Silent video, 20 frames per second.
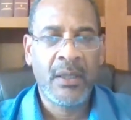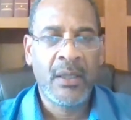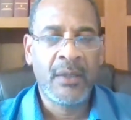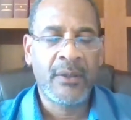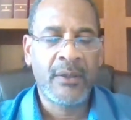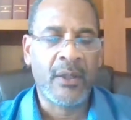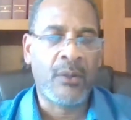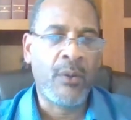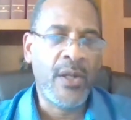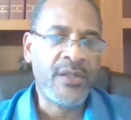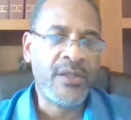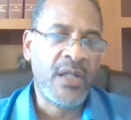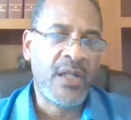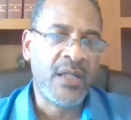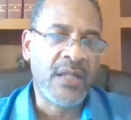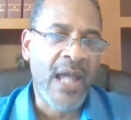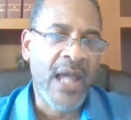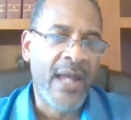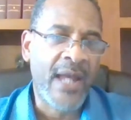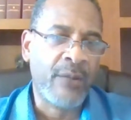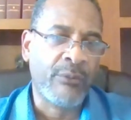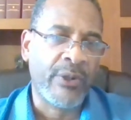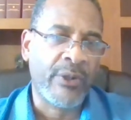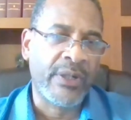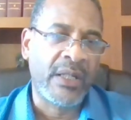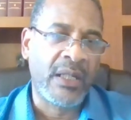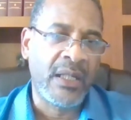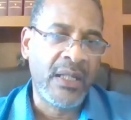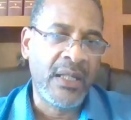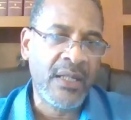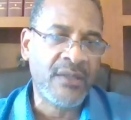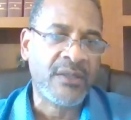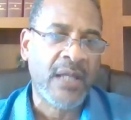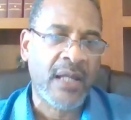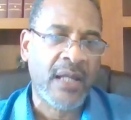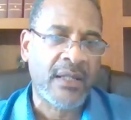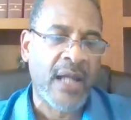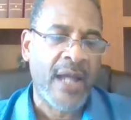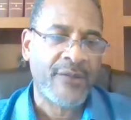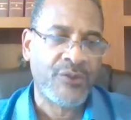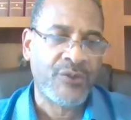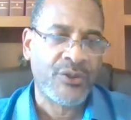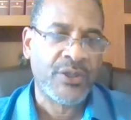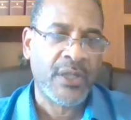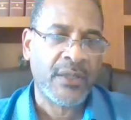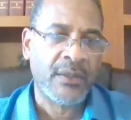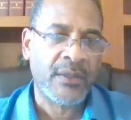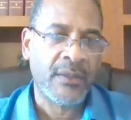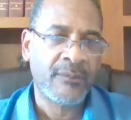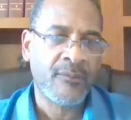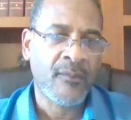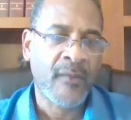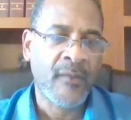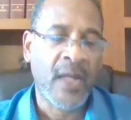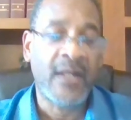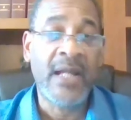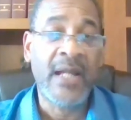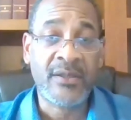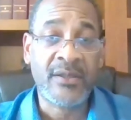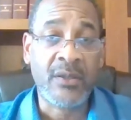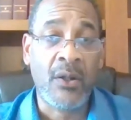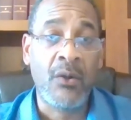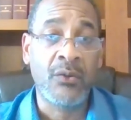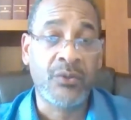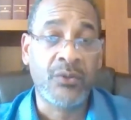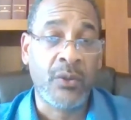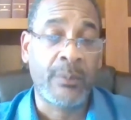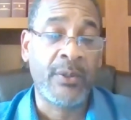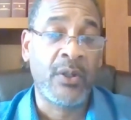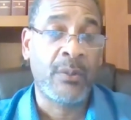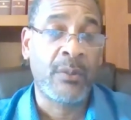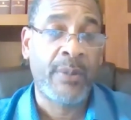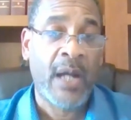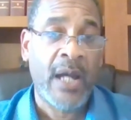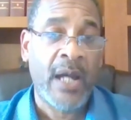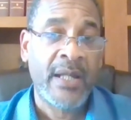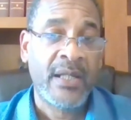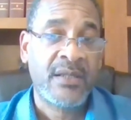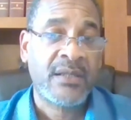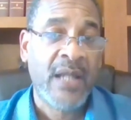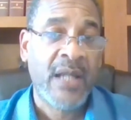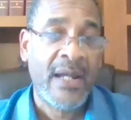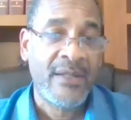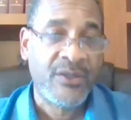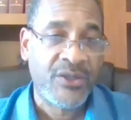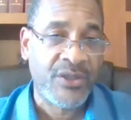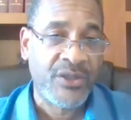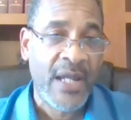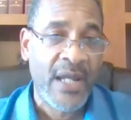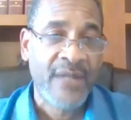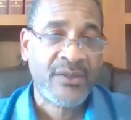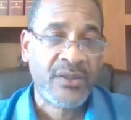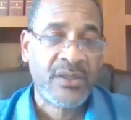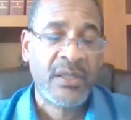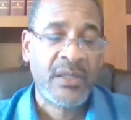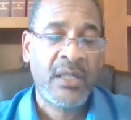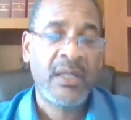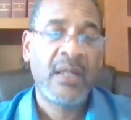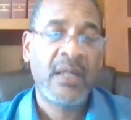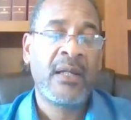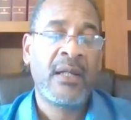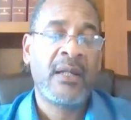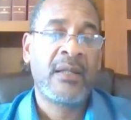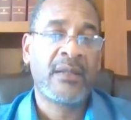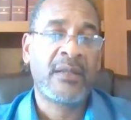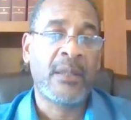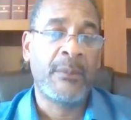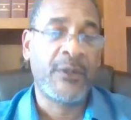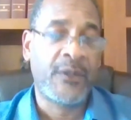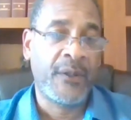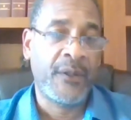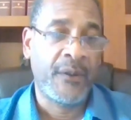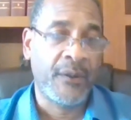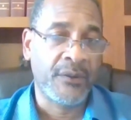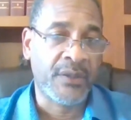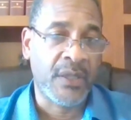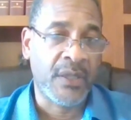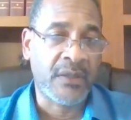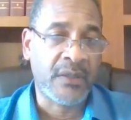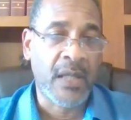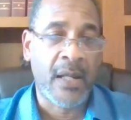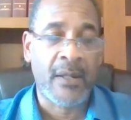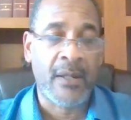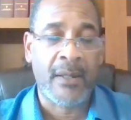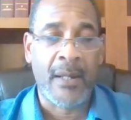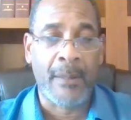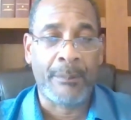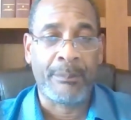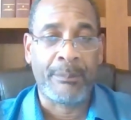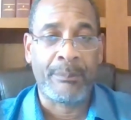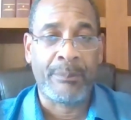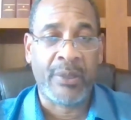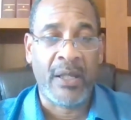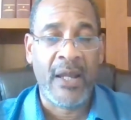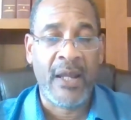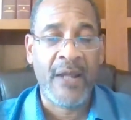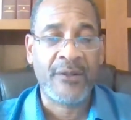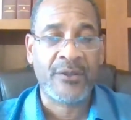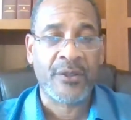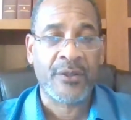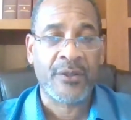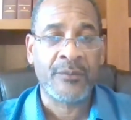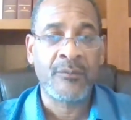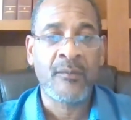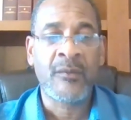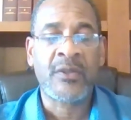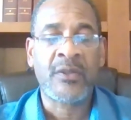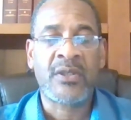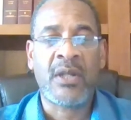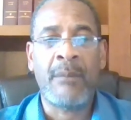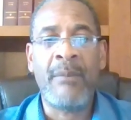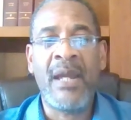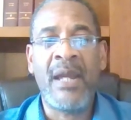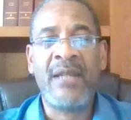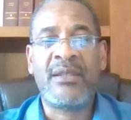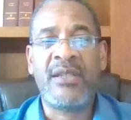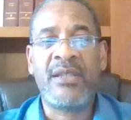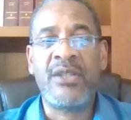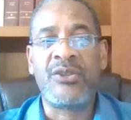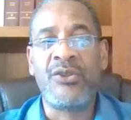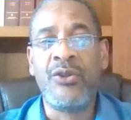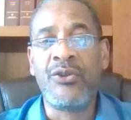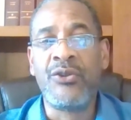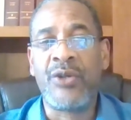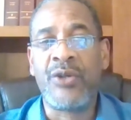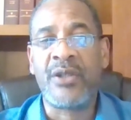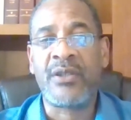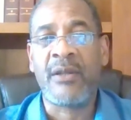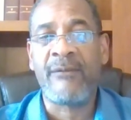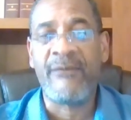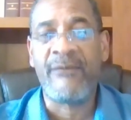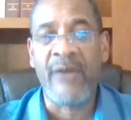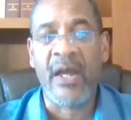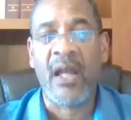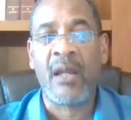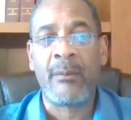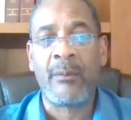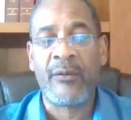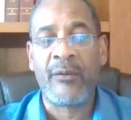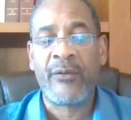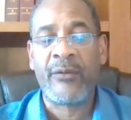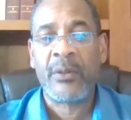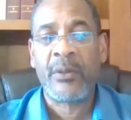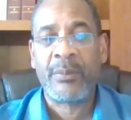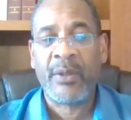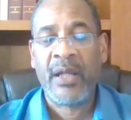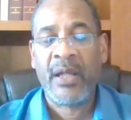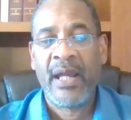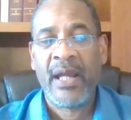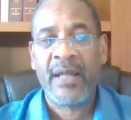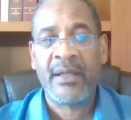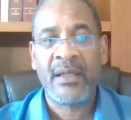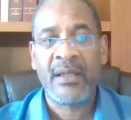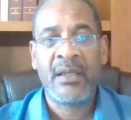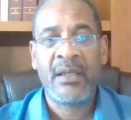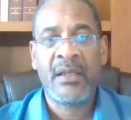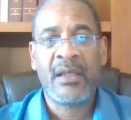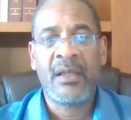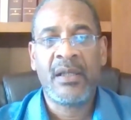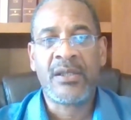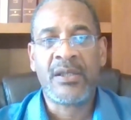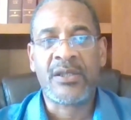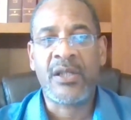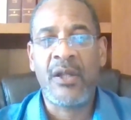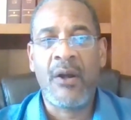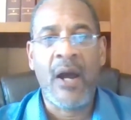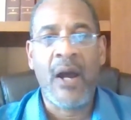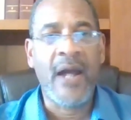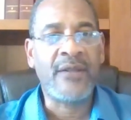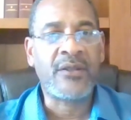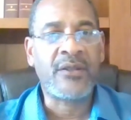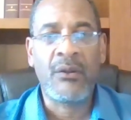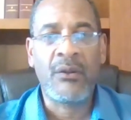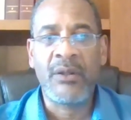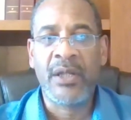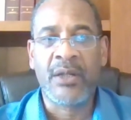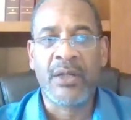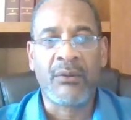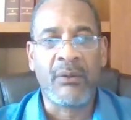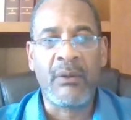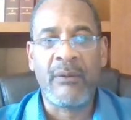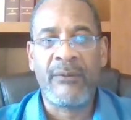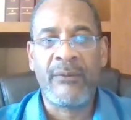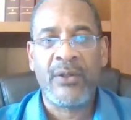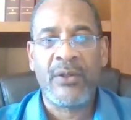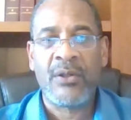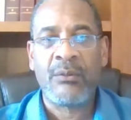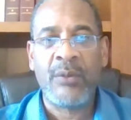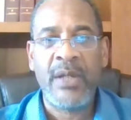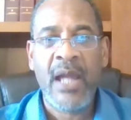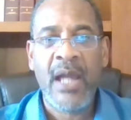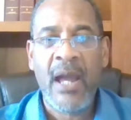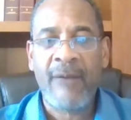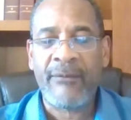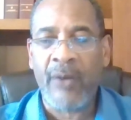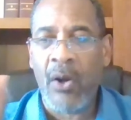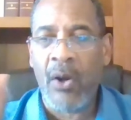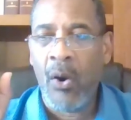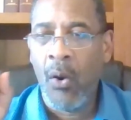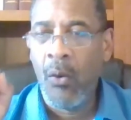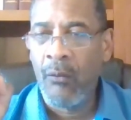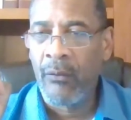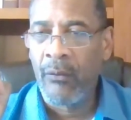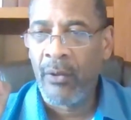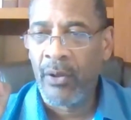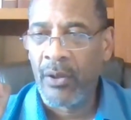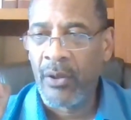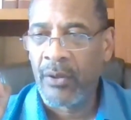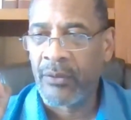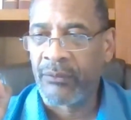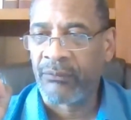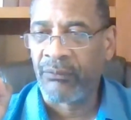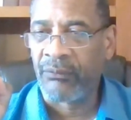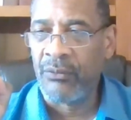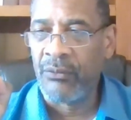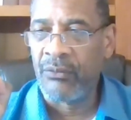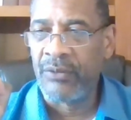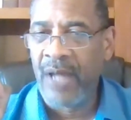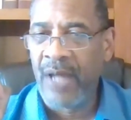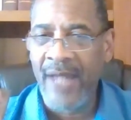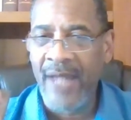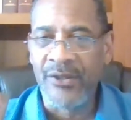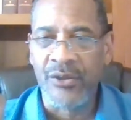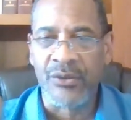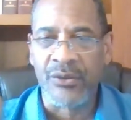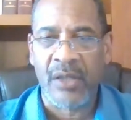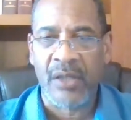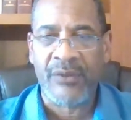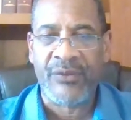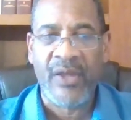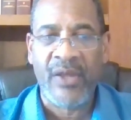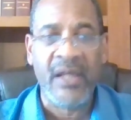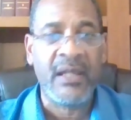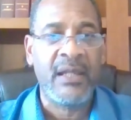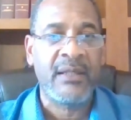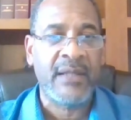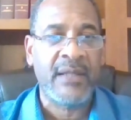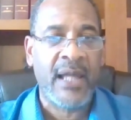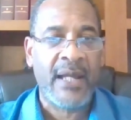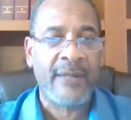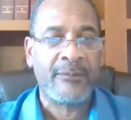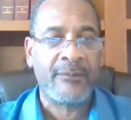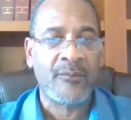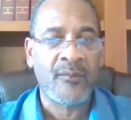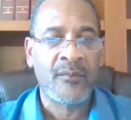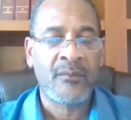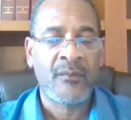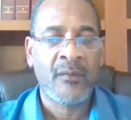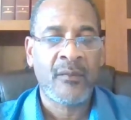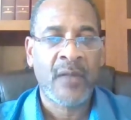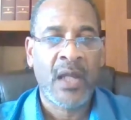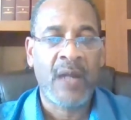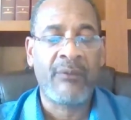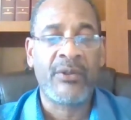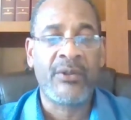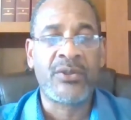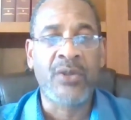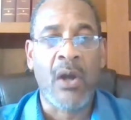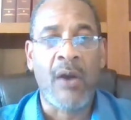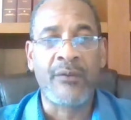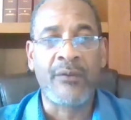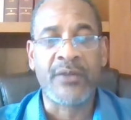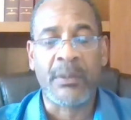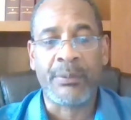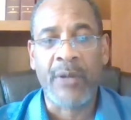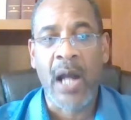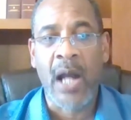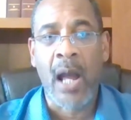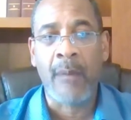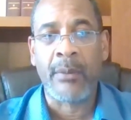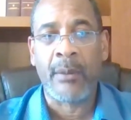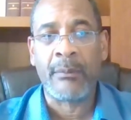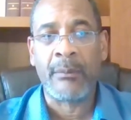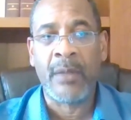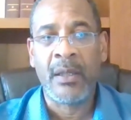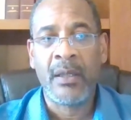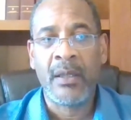The question is how to release that nitrogen. And that's the whole torpedopot, is digest the materials inside of that planter to make these nutrients available for the plant. So no, I totally agree with you. We have overthrew nitrogen thinking that it resolves the problem.